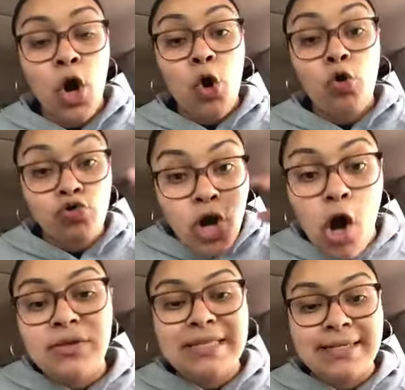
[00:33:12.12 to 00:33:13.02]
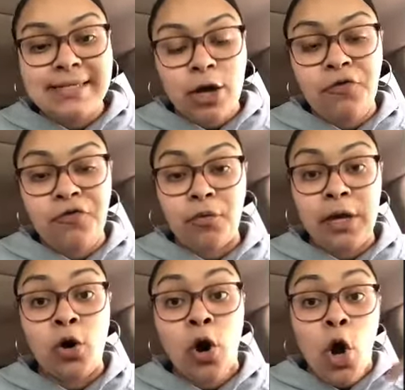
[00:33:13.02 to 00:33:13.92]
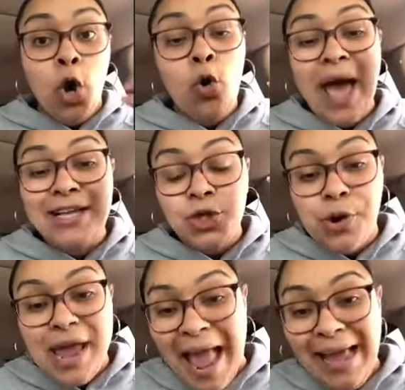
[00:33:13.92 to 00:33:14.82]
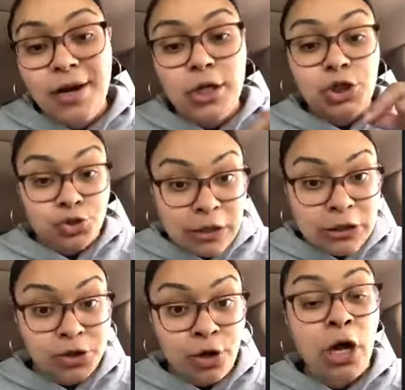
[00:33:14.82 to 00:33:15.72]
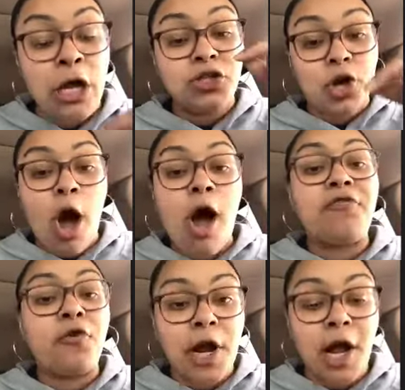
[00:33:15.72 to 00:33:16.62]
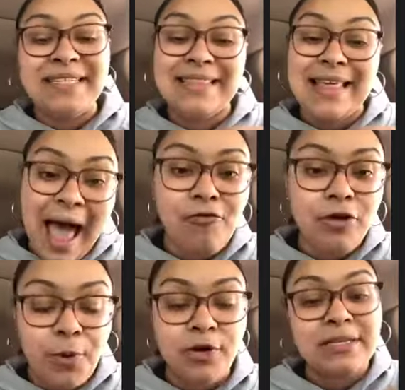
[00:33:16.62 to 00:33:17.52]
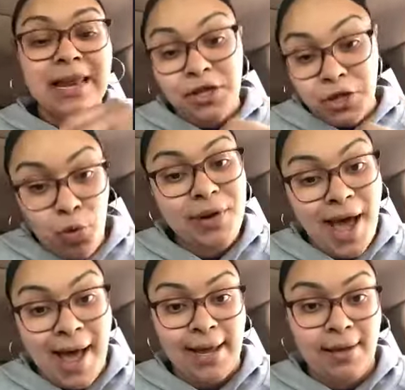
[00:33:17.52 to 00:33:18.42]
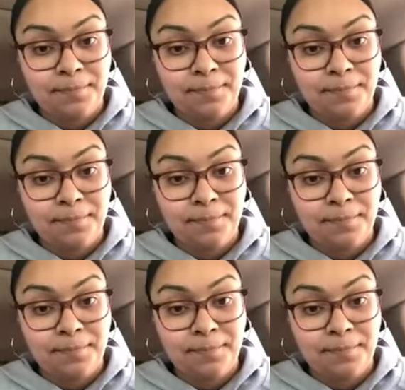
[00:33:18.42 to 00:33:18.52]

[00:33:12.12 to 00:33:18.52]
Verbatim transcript: who knows this skill for real, who has created a structure to offer it up to the average person like you and I.